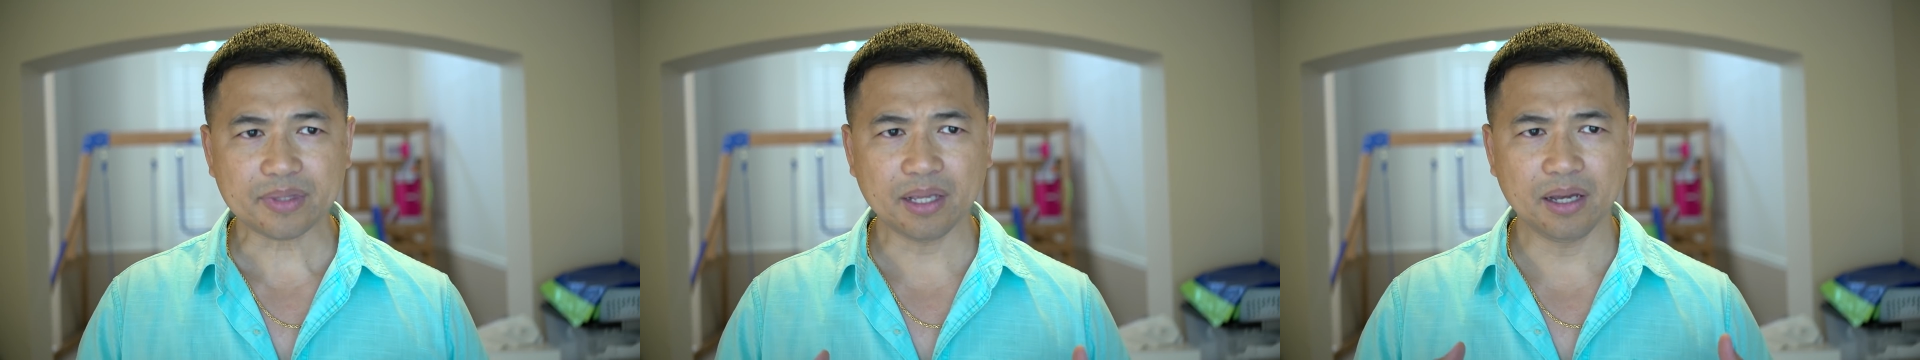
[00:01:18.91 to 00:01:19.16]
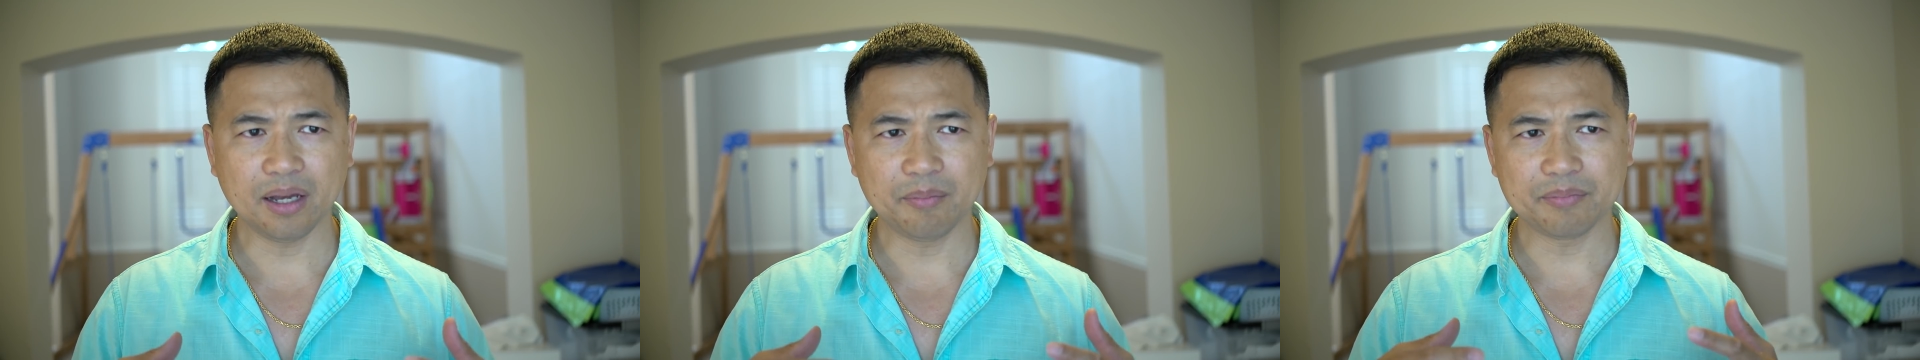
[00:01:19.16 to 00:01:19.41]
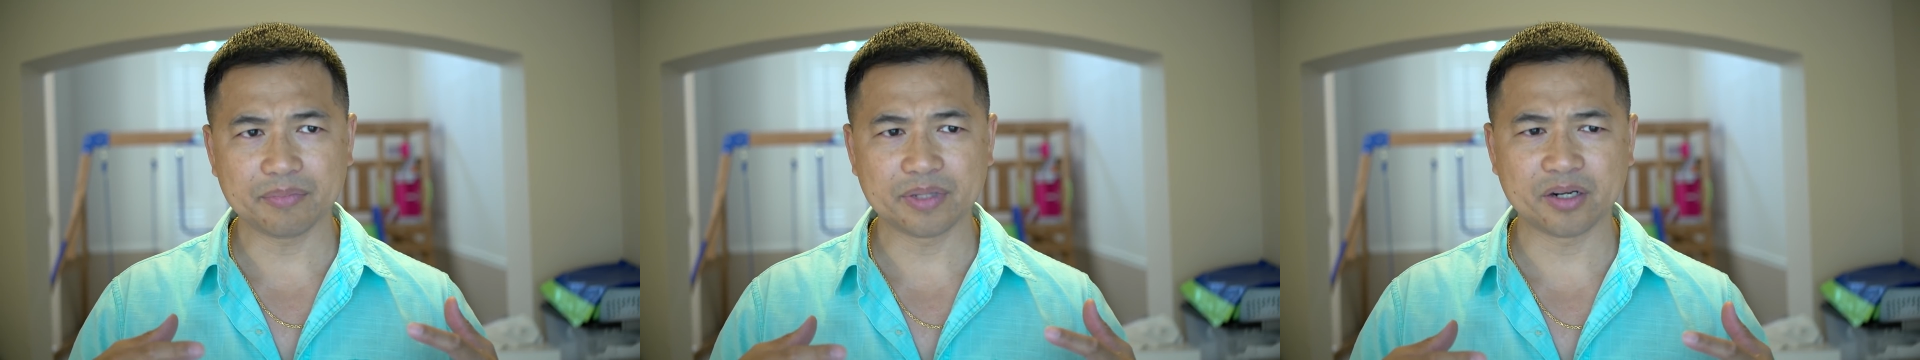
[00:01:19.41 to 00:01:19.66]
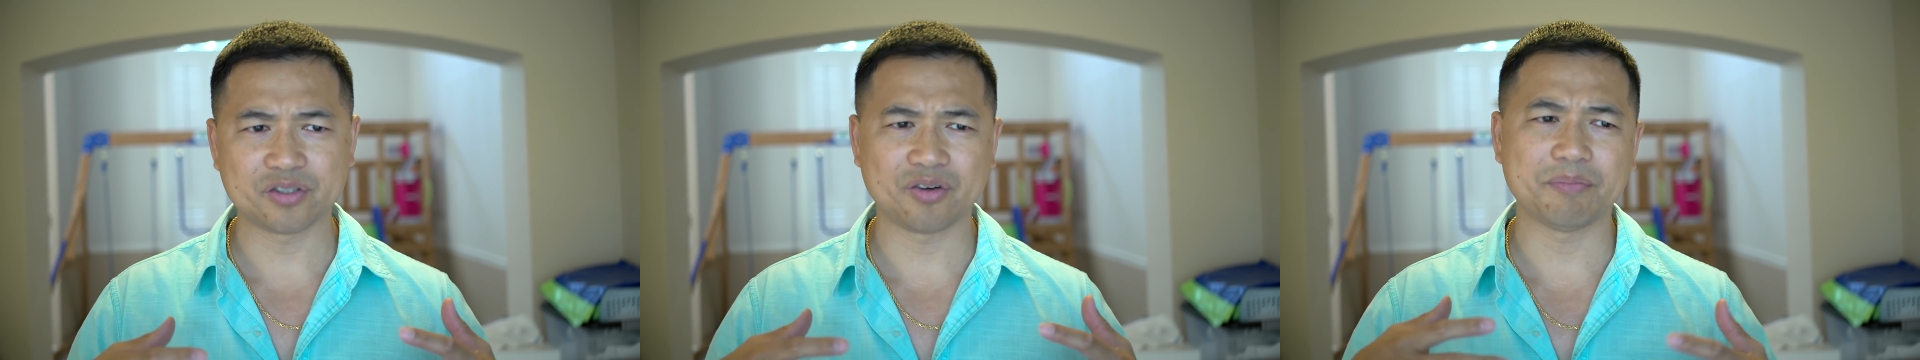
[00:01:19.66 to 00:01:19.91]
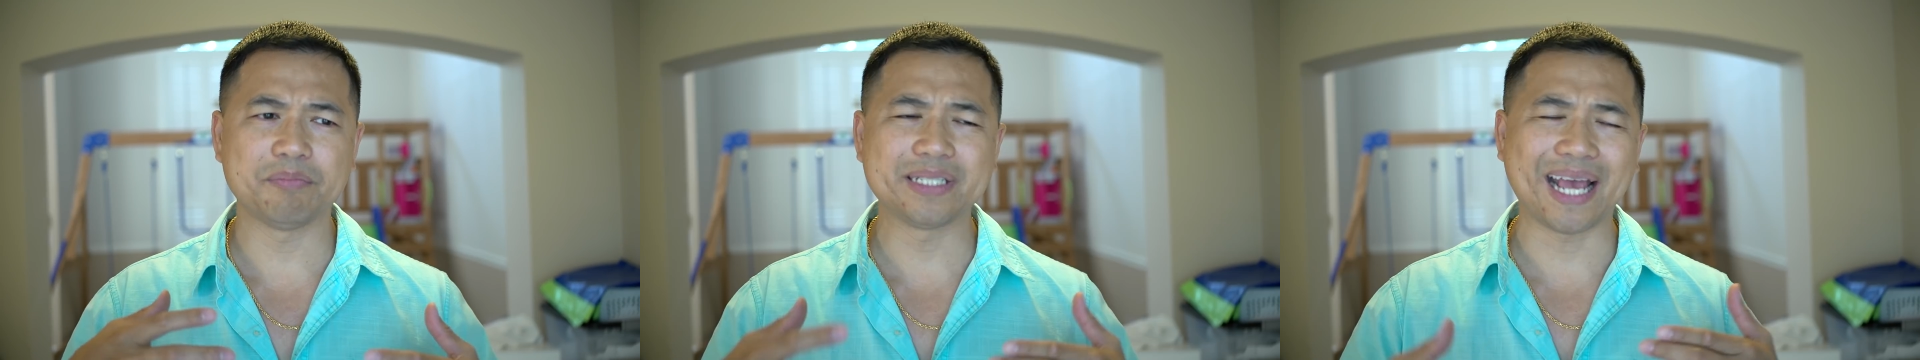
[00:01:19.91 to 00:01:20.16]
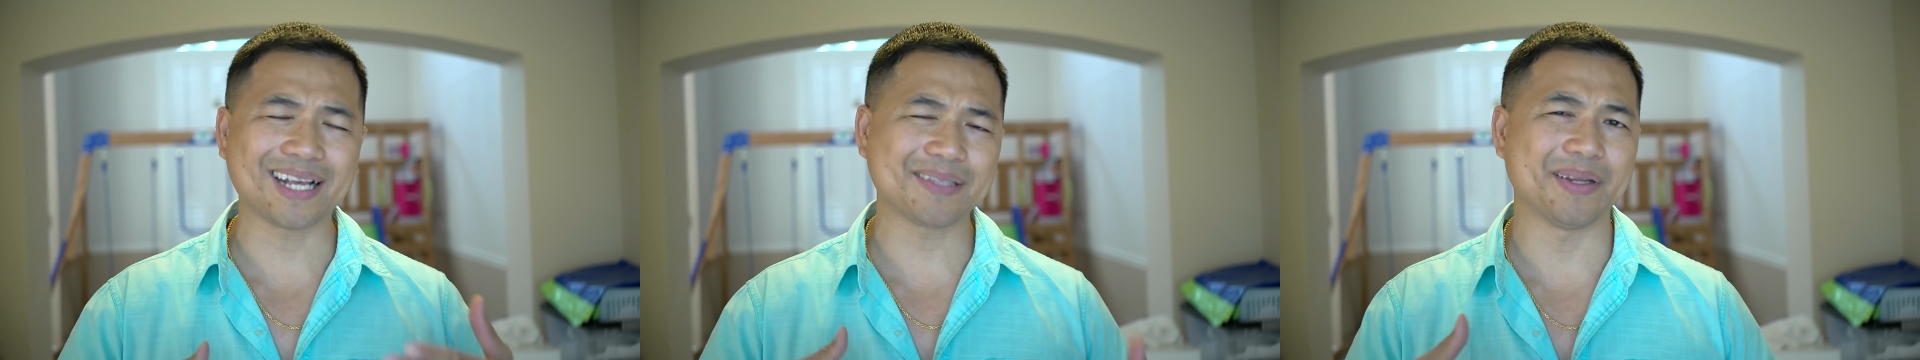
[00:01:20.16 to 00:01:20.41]
there are certain
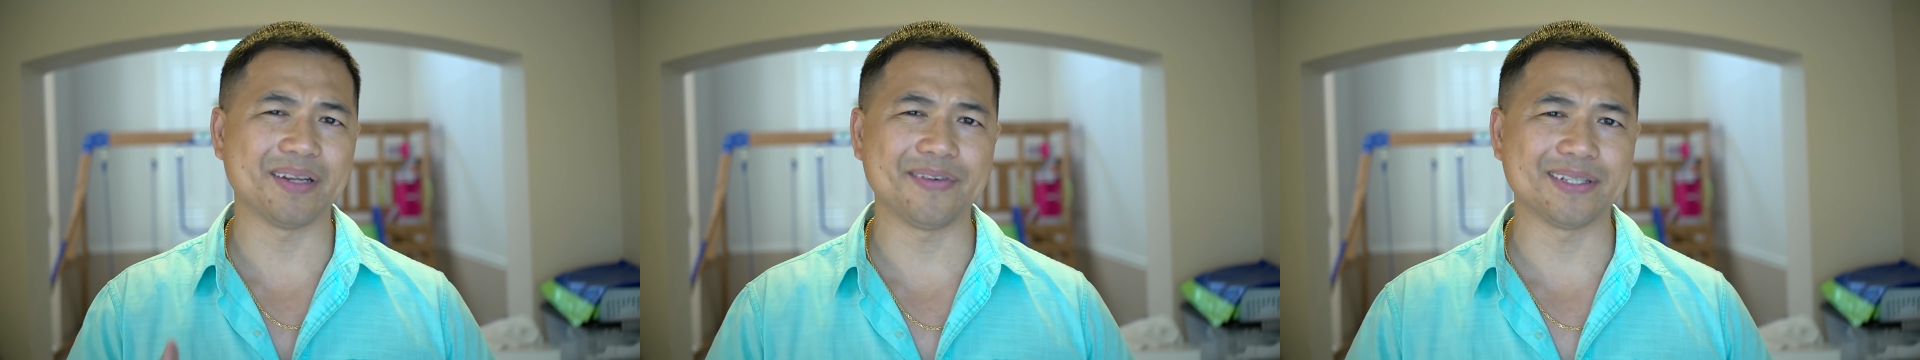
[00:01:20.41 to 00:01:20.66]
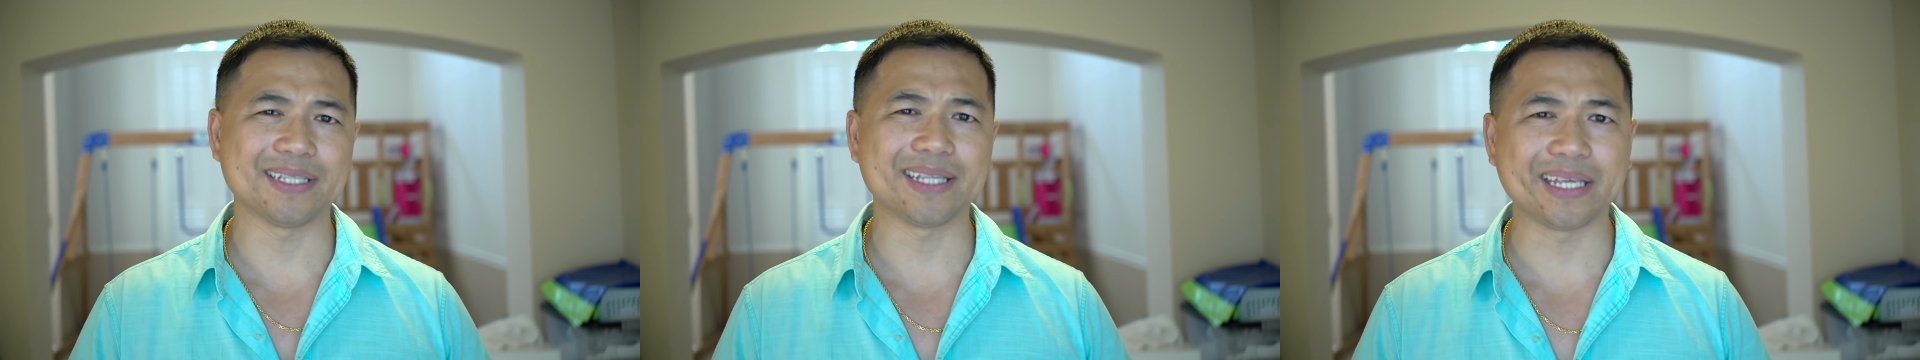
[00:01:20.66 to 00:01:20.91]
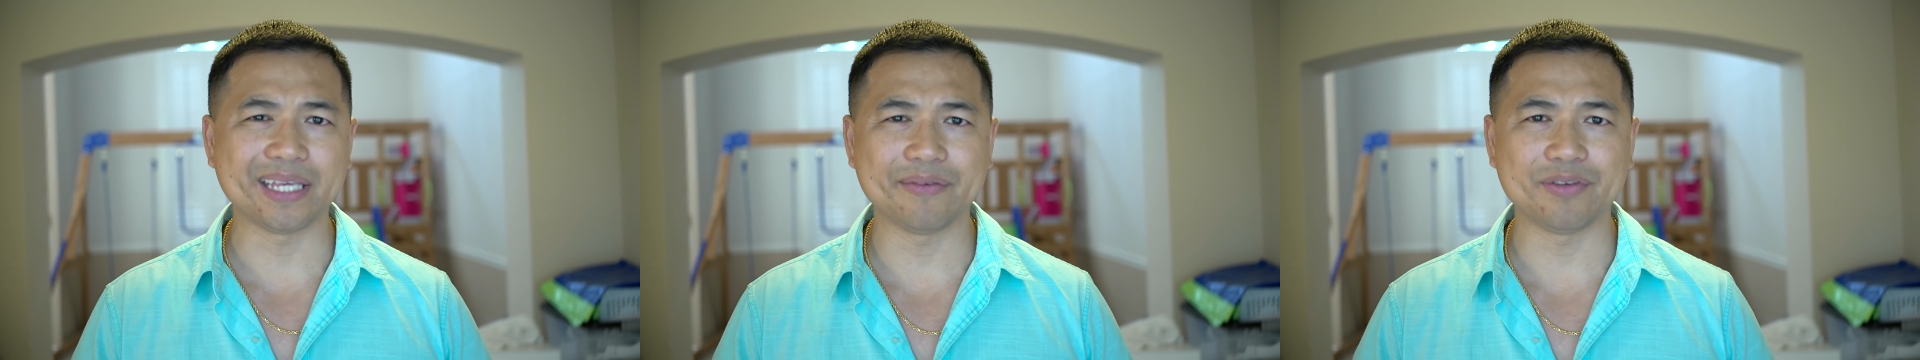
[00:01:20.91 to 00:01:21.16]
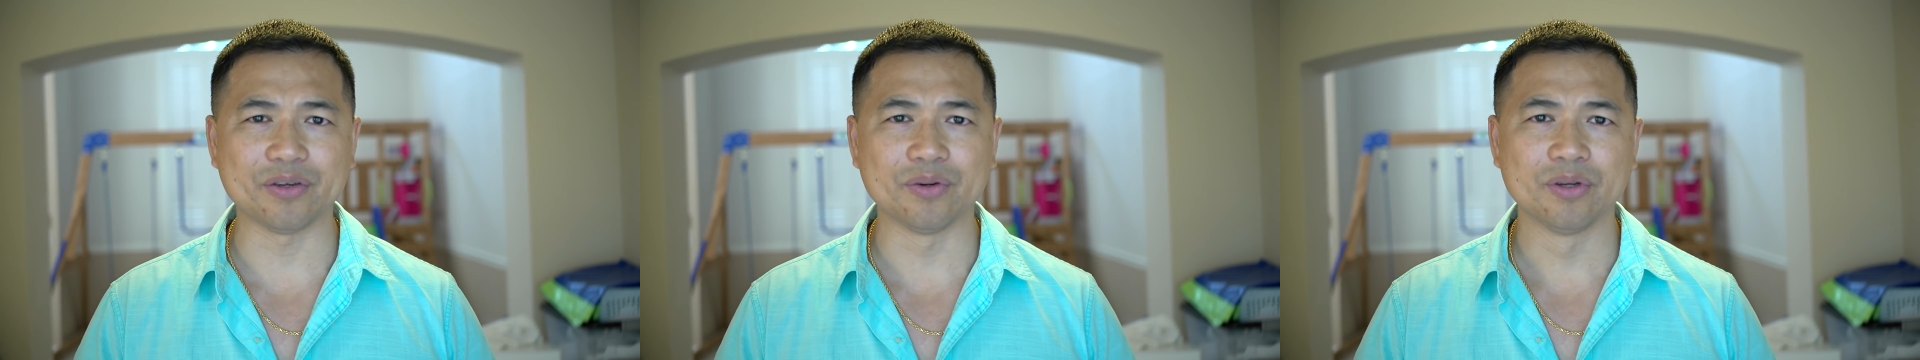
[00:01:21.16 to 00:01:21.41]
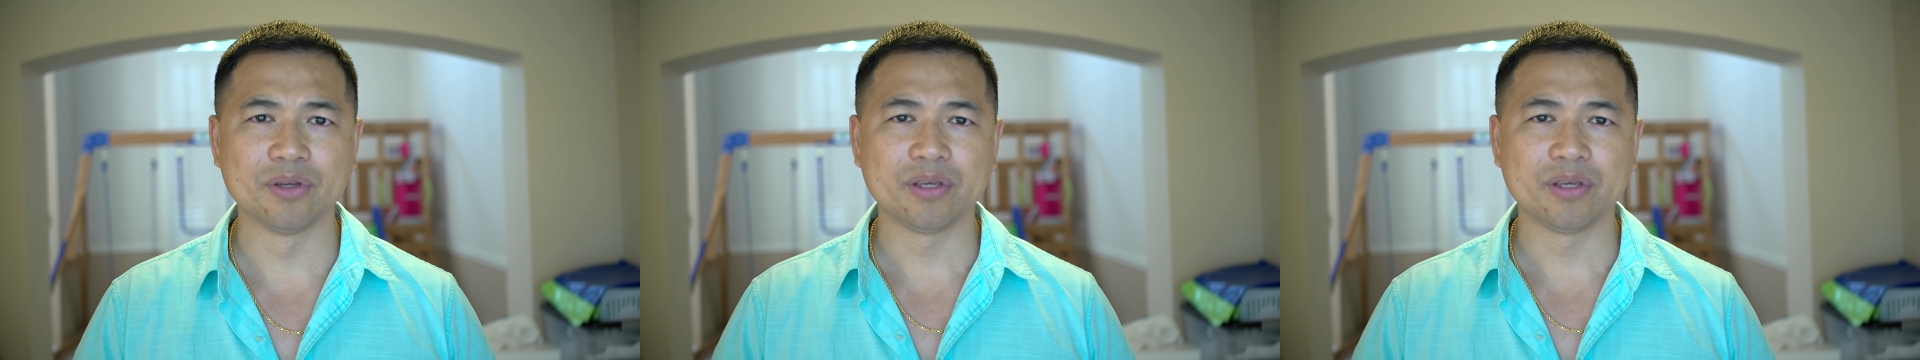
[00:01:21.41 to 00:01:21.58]
tax benefits that they give you